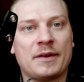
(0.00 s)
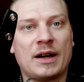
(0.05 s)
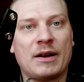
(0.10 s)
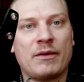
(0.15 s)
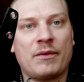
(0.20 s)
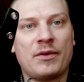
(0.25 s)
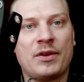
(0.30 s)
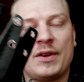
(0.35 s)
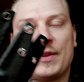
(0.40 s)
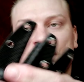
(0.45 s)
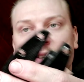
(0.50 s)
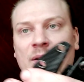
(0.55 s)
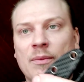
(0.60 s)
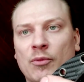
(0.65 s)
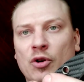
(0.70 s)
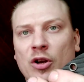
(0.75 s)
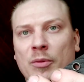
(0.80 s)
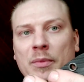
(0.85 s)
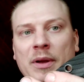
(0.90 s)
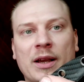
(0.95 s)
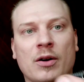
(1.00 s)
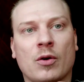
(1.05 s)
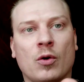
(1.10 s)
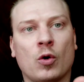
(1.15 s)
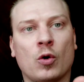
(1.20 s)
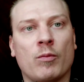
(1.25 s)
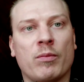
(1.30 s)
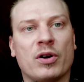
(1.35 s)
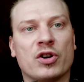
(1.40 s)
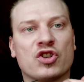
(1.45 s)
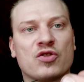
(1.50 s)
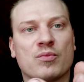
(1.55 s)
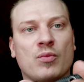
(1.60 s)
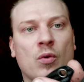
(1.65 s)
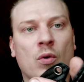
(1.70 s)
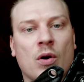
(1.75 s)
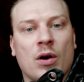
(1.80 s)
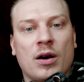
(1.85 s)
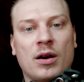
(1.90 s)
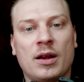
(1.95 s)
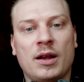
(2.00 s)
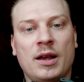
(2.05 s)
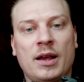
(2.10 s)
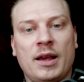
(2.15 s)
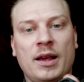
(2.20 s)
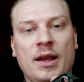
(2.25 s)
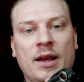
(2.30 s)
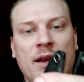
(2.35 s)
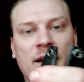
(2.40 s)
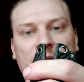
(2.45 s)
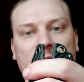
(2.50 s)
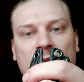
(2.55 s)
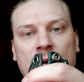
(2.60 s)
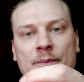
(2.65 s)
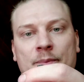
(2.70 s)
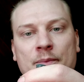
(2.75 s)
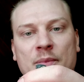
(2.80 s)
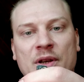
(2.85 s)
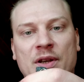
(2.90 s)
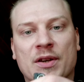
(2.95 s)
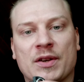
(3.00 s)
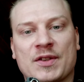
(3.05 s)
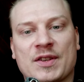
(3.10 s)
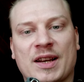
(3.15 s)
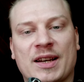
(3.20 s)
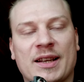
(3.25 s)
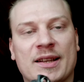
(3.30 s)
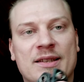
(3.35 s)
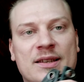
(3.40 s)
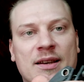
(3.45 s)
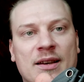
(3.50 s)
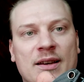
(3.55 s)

5 of these, and I'm gonna make a whole bunch more because I need